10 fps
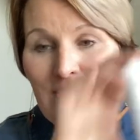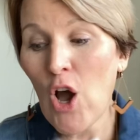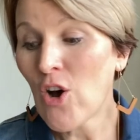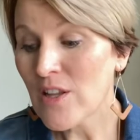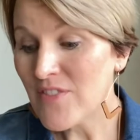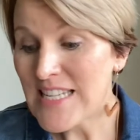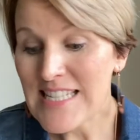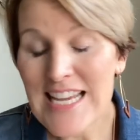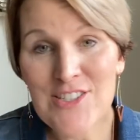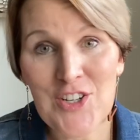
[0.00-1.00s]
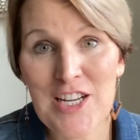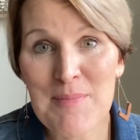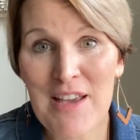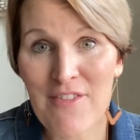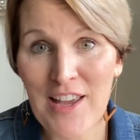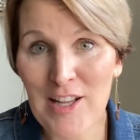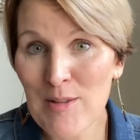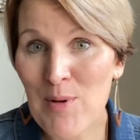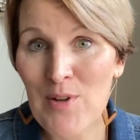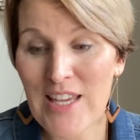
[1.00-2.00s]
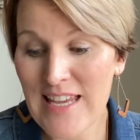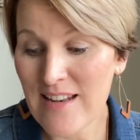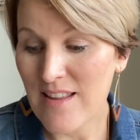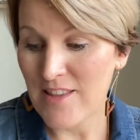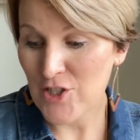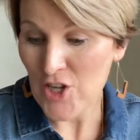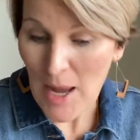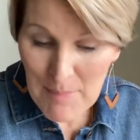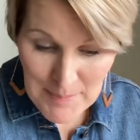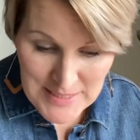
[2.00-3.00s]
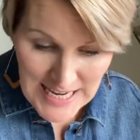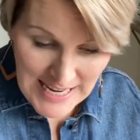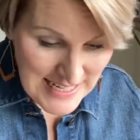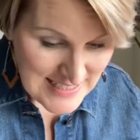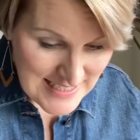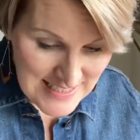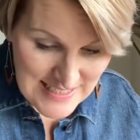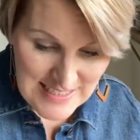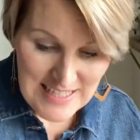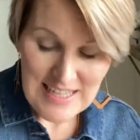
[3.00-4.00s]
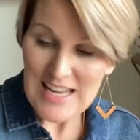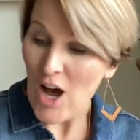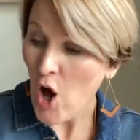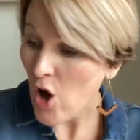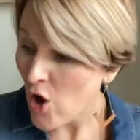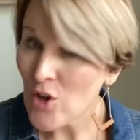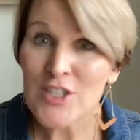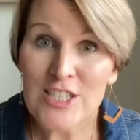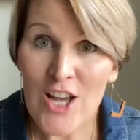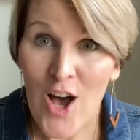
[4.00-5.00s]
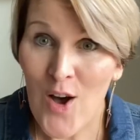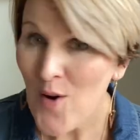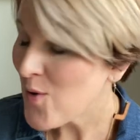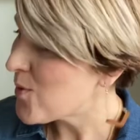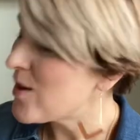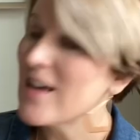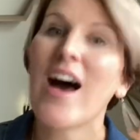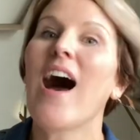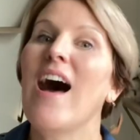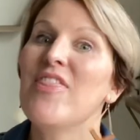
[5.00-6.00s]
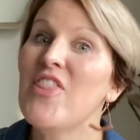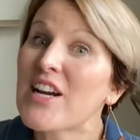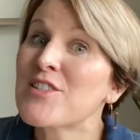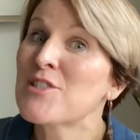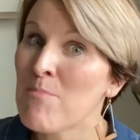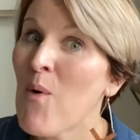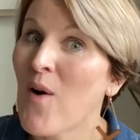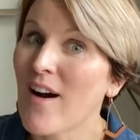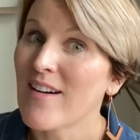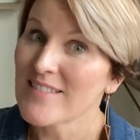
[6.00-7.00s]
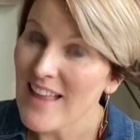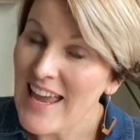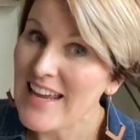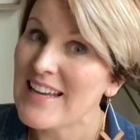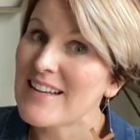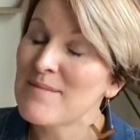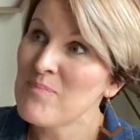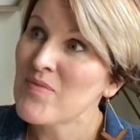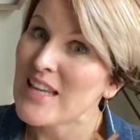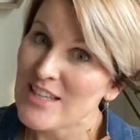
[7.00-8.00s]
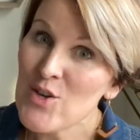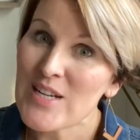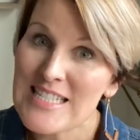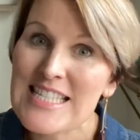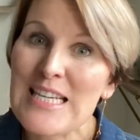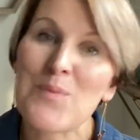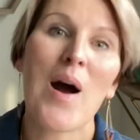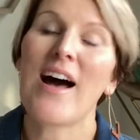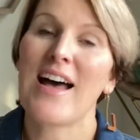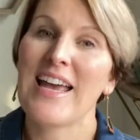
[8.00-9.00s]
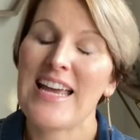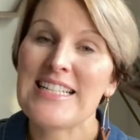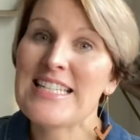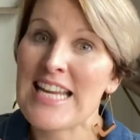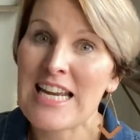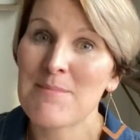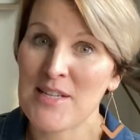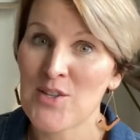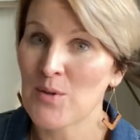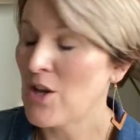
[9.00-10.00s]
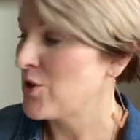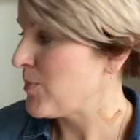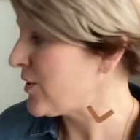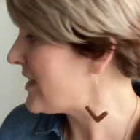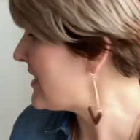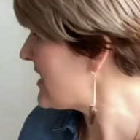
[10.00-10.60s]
all of these things are gonna be available in the shop update. Also, there's more. Like, you can see why it's taken me so long to put this